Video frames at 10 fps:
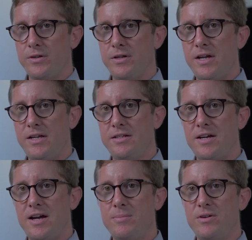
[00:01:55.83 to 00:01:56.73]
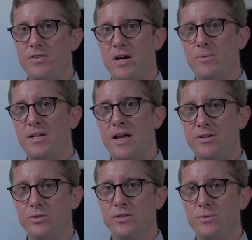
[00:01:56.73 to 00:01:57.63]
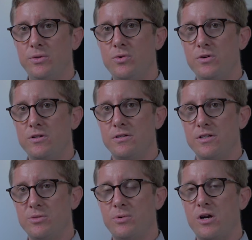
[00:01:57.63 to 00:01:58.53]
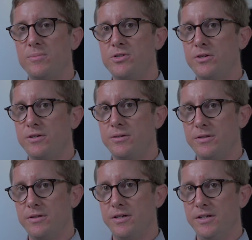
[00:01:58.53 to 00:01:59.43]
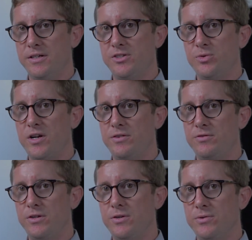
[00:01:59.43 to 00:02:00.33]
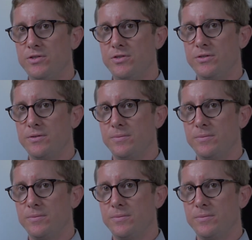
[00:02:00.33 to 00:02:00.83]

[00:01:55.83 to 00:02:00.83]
The date and time have now been accurately recorded on the spirometer, and it is ready for use.